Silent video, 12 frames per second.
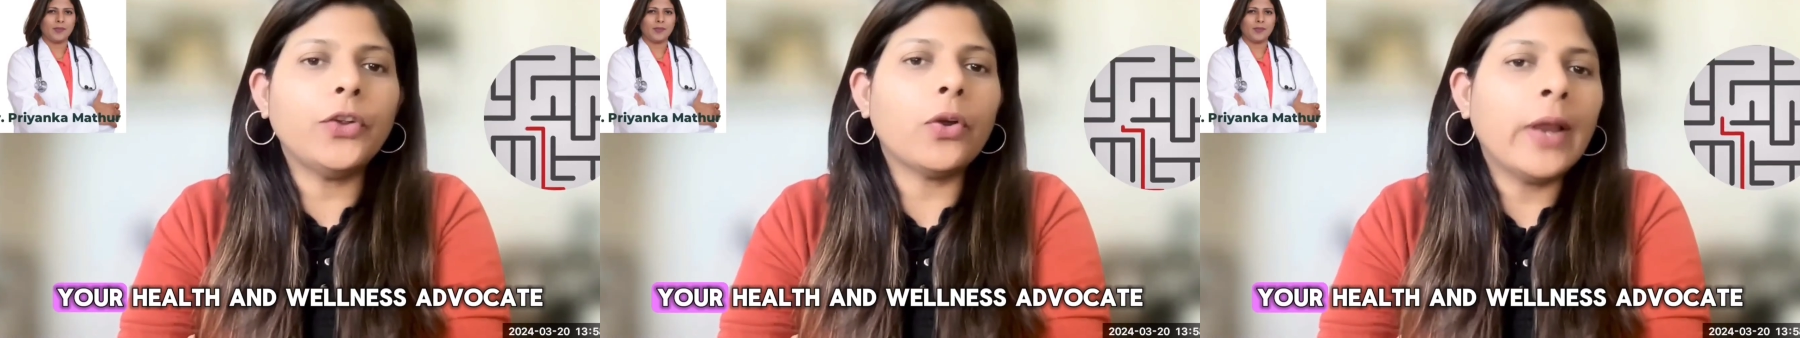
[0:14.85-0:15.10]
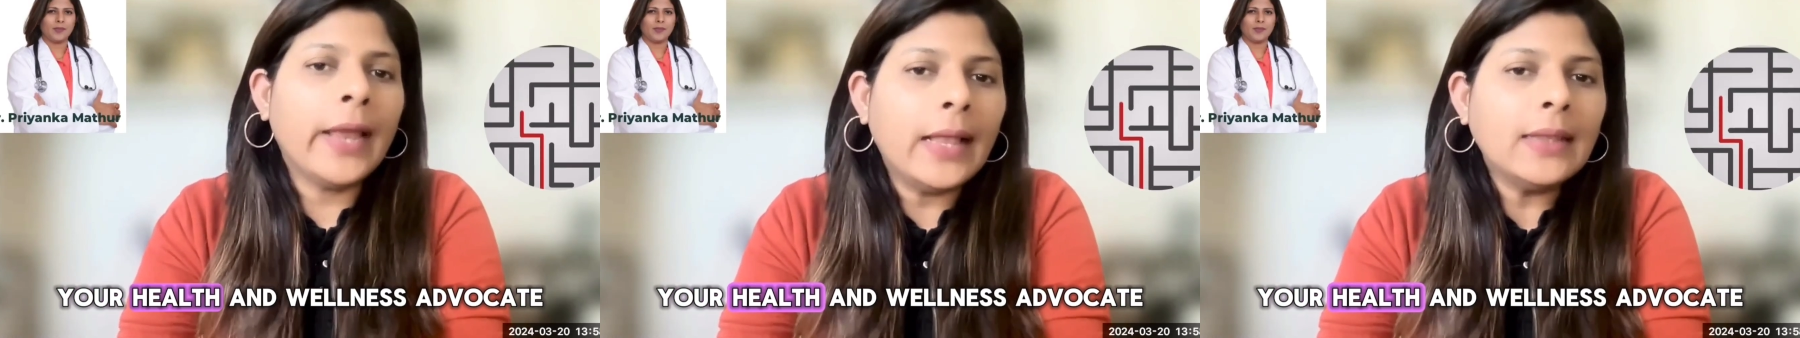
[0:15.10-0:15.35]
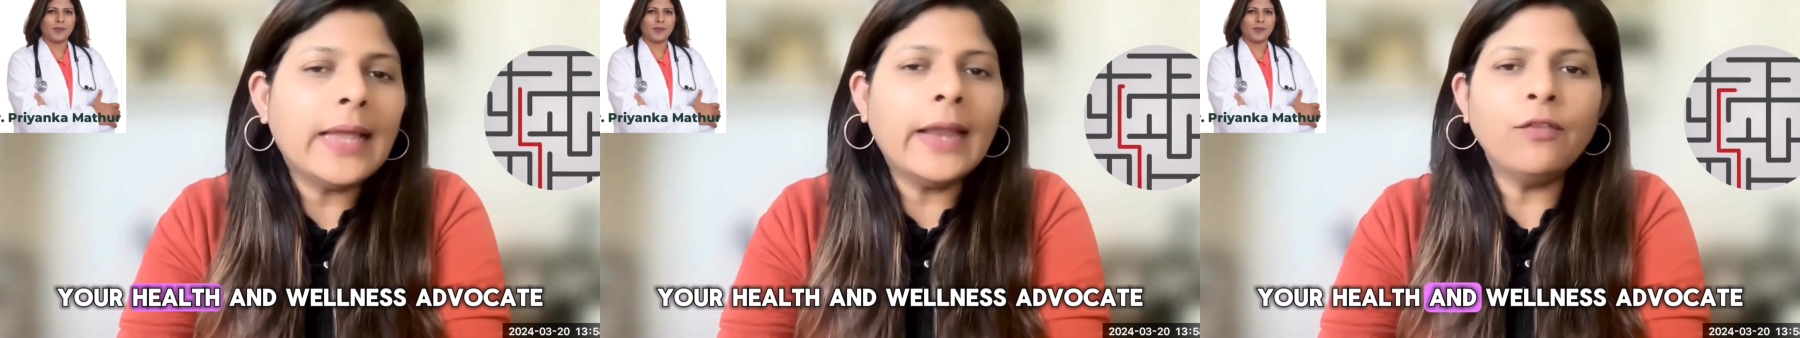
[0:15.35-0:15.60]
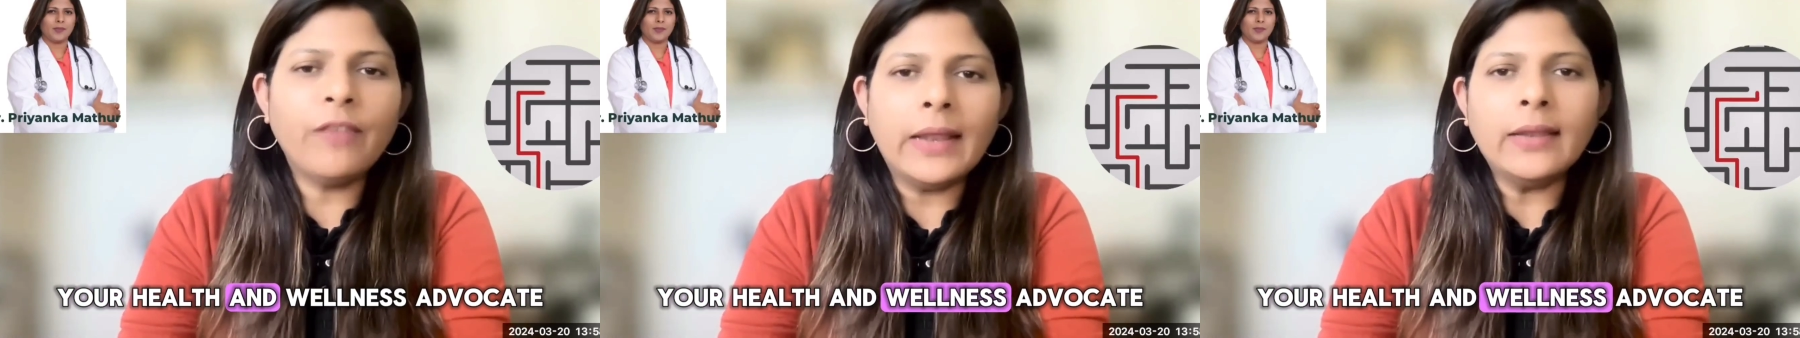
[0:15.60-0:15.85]
your health
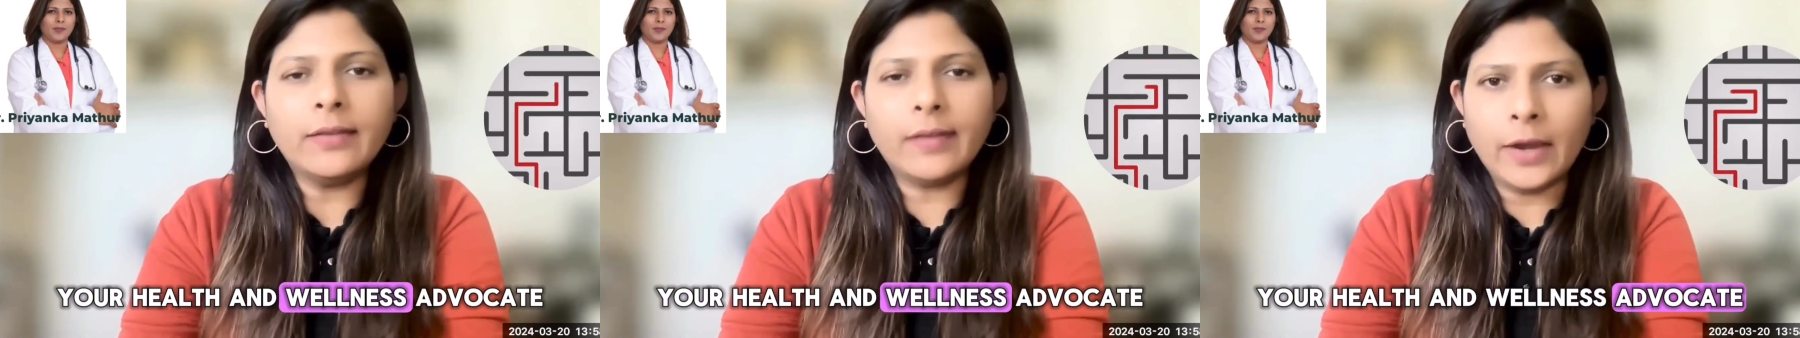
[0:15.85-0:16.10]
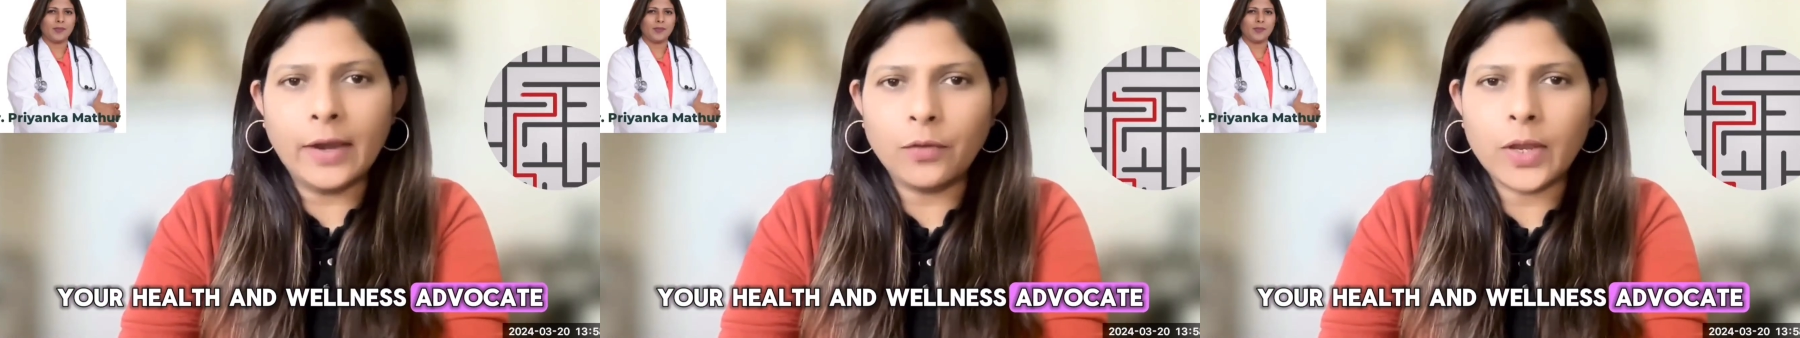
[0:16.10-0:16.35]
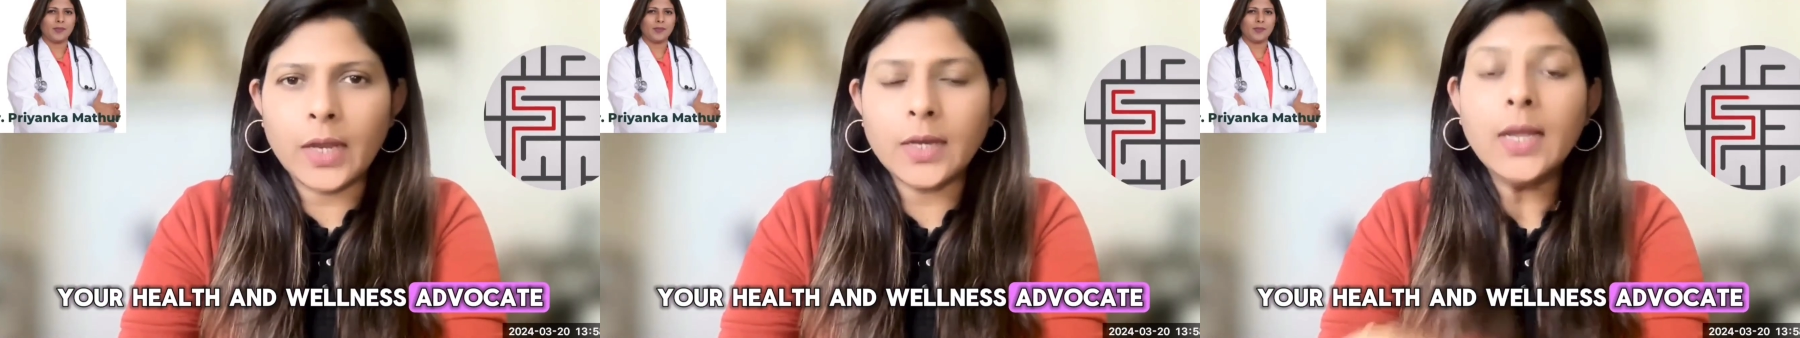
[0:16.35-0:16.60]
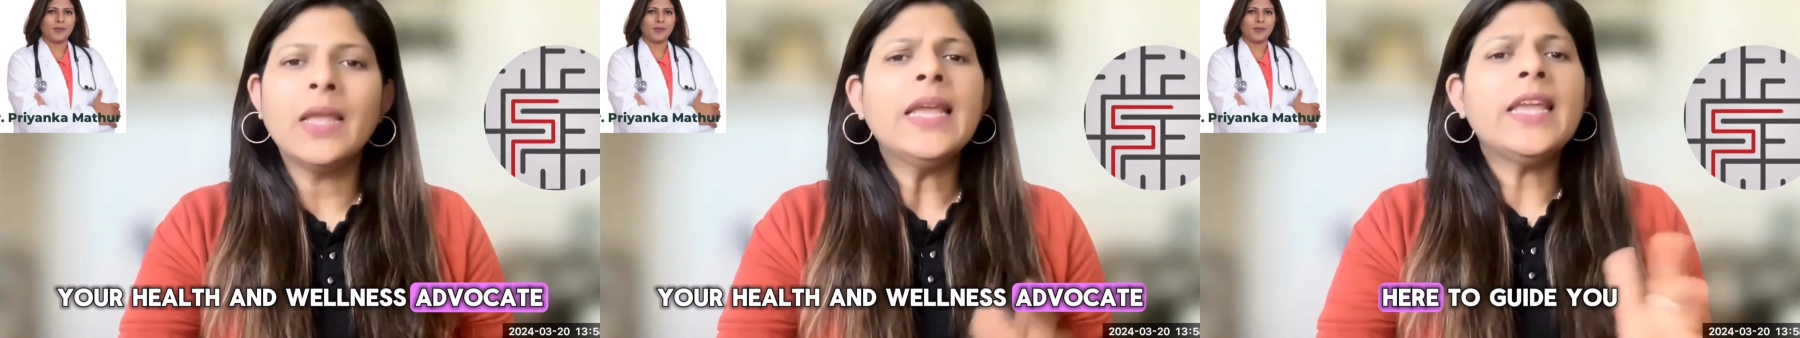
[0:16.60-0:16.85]
and wellness advocate,